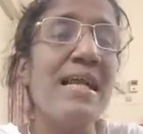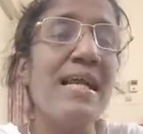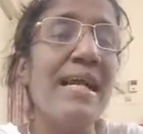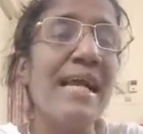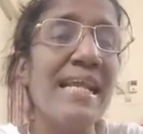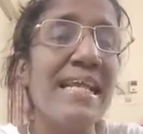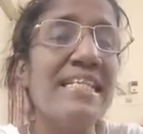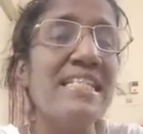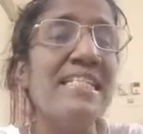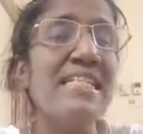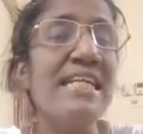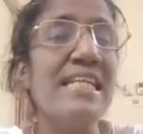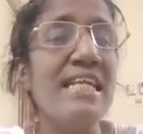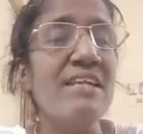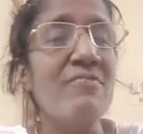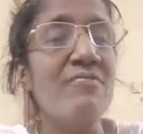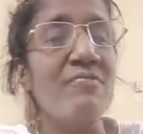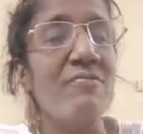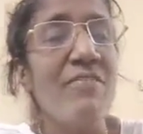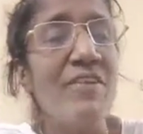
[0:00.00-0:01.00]
collecting
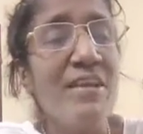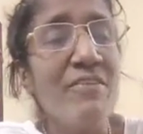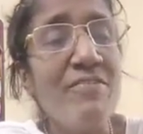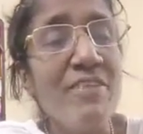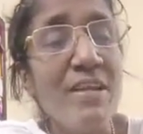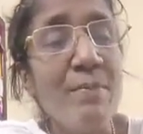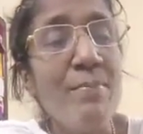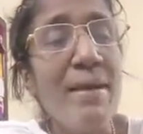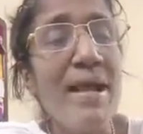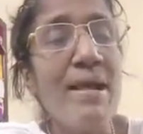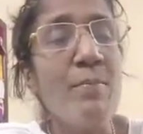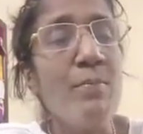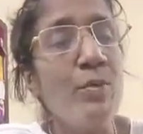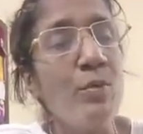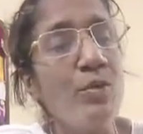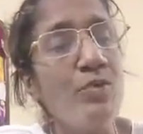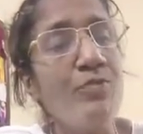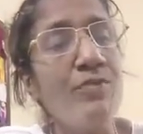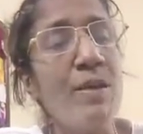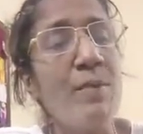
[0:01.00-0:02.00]
key feedback
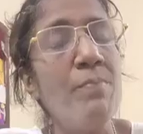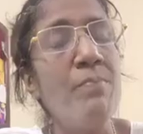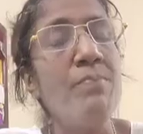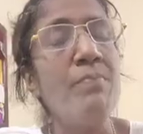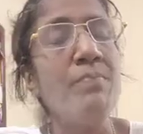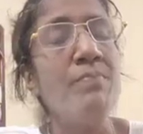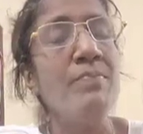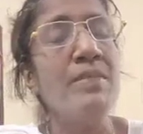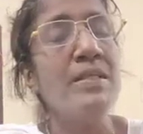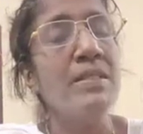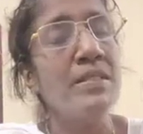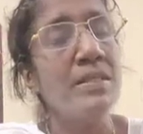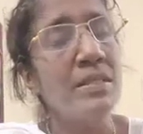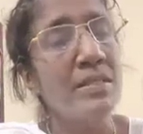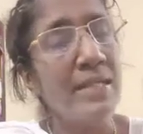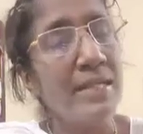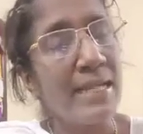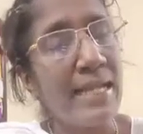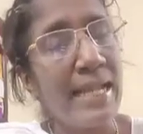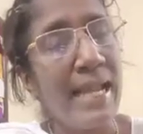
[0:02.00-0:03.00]
both from the
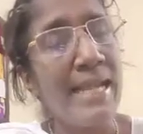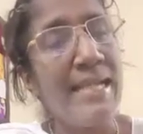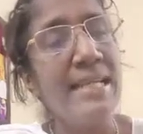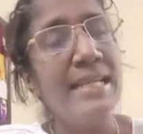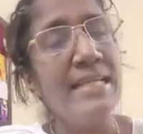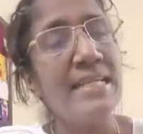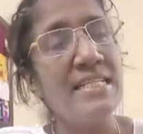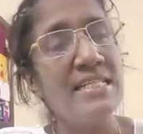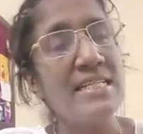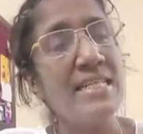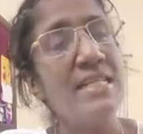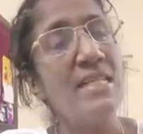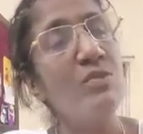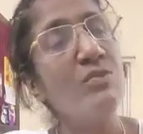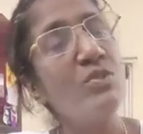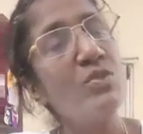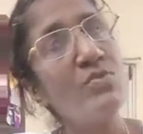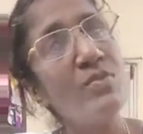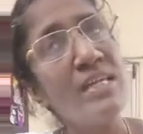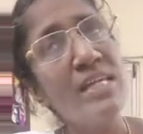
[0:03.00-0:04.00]
candidates
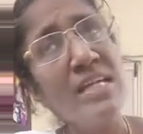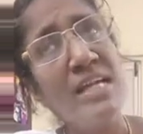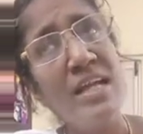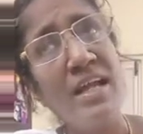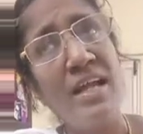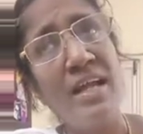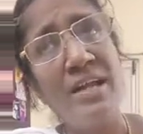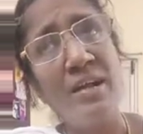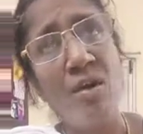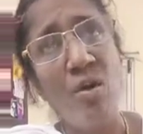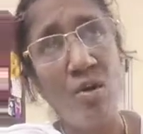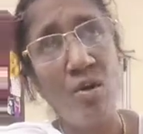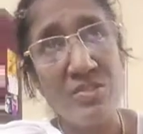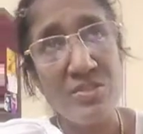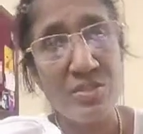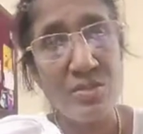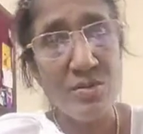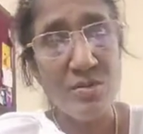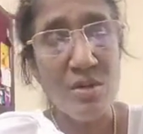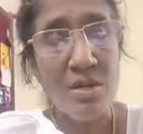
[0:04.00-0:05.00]
individually and
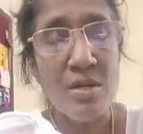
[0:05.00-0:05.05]
also